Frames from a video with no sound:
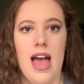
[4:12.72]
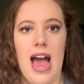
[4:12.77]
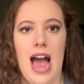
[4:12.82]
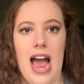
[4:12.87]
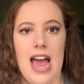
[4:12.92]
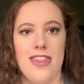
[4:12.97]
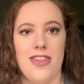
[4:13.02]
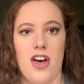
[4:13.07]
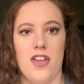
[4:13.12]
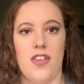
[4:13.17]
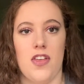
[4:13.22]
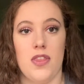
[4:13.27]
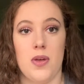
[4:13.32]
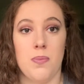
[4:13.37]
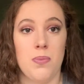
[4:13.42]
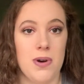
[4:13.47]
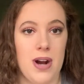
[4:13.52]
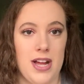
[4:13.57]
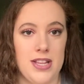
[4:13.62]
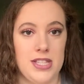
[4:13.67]
I thought that the
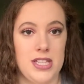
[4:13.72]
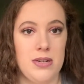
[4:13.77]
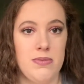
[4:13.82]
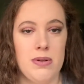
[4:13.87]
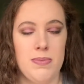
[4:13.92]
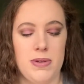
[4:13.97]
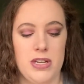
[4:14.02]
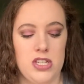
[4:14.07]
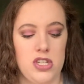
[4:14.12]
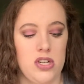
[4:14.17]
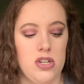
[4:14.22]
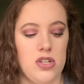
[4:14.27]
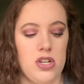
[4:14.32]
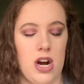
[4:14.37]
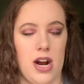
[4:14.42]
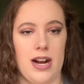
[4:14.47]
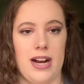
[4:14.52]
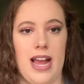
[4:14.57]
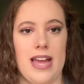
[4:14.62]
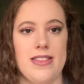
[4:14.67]
bronzer would be too
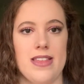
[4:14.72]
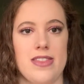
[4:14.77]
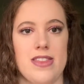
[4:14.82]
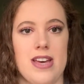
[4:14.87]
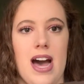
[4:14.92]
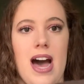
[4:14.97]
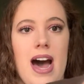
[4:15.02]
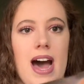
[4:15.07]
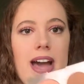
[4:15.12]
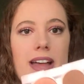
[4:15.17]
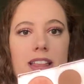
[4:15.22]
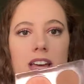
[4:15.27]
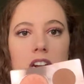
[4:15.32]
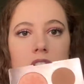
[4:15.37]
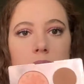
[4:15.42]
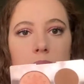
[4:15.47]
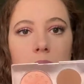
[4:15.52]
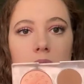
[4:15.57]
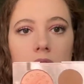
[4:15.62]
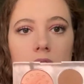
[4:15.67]
dark and that the
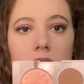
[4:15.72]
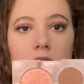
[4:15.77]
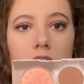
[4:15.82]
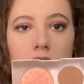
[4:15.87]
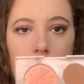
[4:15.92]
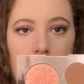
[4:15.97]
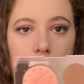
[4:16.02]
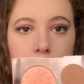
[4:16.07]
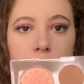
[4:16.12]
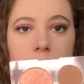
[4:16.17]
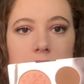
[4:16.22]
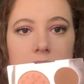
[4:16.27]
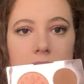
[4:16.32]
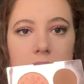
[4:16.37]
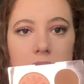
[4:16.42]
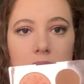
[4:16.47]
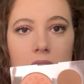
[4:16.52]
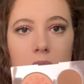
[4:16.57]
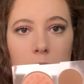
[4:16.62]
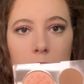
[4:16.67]
highlighters would
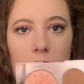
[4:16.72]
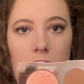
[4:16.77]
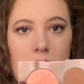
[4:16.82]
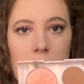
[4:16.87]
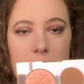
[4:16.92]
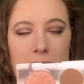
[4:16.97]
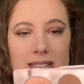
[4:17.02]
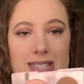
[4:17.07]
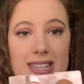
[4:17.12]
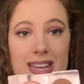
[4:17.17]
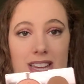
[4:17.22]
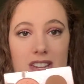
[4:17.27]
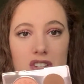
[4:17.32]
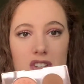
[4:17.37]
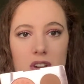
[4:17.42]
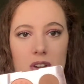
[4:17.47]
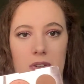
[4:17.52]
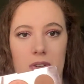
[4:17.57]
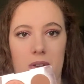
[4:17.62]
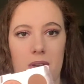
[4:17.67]
100% not work on my skin
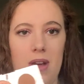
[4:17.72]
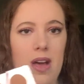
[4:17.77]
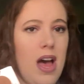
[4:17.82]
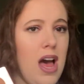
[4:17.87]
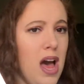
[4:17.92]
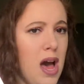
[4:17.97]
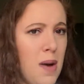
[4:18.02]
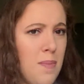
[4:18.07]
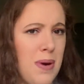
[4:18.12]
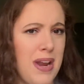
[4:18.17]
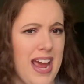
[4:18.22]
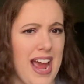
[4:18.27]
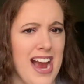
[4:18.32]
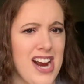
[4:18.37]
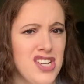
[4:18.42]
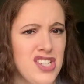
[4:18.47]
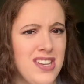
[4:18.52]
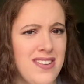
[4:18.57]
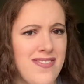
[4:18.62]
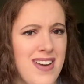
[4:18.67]
tone, but I
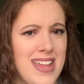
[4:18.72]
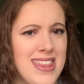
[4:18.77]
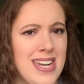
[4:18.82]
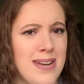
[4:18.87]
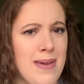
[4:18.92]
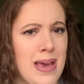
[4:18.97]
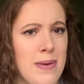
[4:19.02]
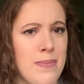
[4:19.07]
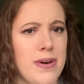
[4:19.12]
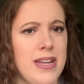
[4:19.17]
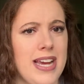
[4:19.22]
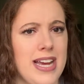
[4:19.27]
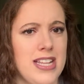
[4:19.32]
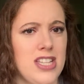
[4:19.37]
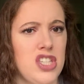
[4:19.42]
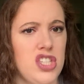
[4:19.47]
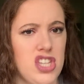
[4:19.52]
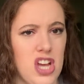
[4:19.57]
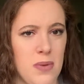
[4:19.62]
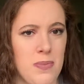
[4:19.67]
actually find that I'm able to get
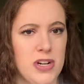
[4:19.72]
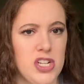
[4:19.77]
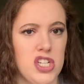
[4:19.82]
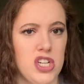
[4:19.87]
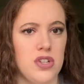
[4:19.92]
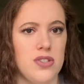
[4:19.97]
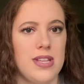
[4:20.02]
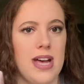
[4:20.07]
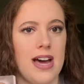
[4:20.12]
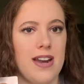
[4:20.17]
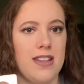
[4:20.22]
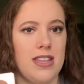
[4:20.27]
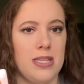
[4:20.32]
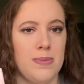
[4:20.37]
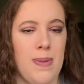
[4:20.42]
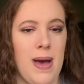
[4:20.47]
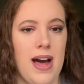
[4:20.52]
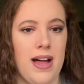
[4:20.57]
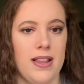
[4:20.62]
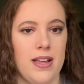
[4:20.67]
so much use out of this
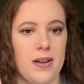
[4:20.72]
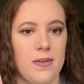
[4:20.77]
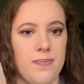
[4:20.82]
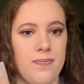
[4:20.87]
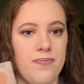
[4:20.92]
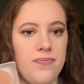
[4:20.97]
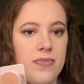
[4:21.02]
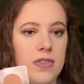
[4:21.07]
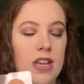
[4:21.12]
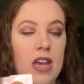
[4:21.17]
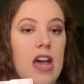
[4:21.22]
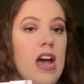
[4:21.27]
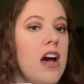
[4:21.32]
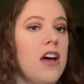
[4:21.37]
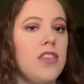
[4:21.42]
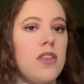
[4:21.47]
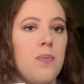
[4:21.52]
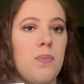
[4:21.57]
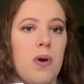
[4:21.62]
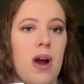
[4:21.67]
palette.
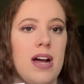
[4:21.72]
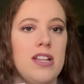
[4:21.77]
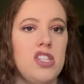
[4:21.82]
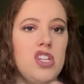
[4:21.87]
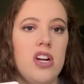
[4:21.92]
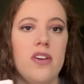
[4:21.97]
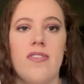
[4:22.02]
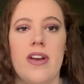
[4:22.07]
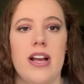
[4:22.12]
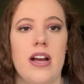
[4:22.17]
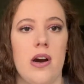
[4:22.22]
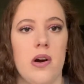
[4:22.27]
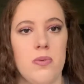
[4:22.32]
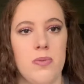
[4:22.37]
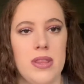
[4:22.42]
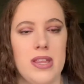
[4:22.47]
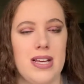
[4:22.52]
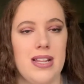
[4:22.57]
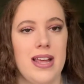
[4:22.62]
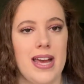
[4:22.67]
The bronzer, if I go in
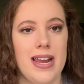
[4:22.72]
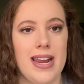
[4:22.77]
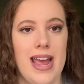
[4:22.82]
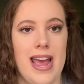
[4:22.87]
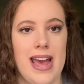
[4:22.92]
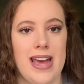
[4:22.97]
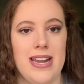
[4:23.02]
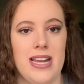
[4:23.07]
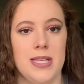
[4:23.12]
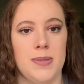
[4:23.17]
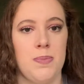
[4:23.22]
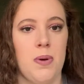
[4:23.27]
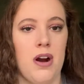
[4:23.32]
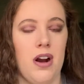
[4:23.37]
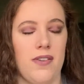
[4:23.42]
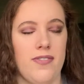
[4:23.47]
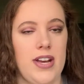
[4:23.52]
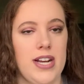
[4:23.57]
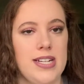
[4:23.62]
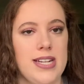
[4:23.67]
with a light hand, is
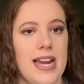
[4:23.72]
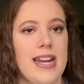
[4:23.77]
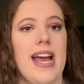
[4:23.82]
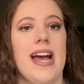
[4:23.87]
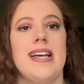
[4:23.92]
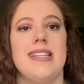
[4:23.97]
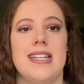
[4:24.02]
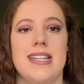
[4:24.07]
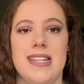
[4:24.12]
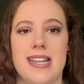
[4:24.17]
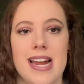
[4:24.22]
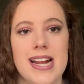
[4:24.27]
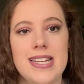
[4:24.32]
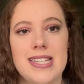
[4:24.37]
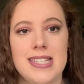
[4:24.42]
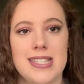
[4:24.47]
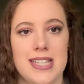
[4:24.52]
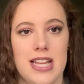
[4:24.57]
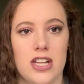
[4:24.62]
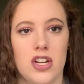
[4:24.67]
perfect, and it has a
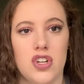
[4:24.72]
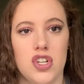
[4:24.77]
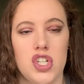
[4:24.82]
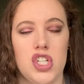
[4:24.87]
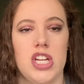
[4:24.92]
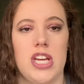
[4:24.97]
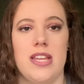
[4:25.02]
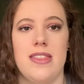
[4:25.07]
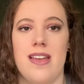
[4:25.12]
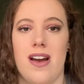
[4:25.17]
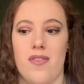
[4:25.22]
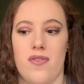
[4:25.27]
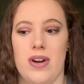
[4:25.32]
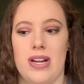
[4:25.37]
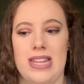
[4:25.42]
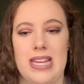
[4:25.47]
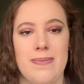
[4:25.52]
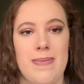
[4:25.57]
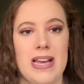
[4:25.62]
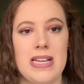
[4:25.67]
nice subtle sheen that
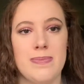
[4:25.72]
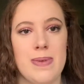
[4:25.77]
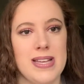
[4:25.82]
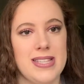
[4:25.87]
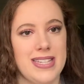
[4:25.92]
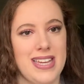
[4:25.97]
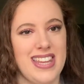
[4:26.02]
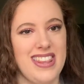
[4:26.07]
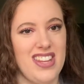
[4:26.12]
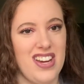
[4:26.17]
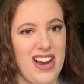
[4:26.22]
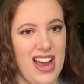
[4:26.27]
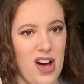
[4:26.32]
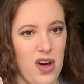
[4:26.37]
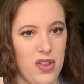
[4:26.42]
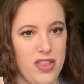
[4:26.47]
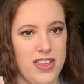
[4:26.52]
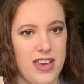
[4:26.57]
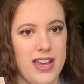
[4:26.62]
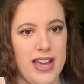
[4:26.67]
really makes my skin look
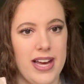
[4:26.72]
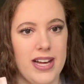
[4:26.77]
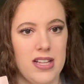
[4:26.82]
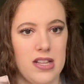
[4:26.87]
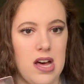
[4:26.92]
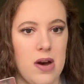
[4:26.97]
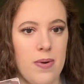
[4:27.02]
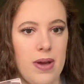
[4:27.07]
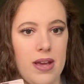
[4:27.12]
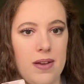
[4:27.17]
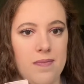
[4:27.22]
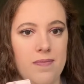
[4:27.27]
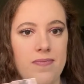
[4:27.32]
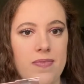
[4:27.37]
healthy and glowy.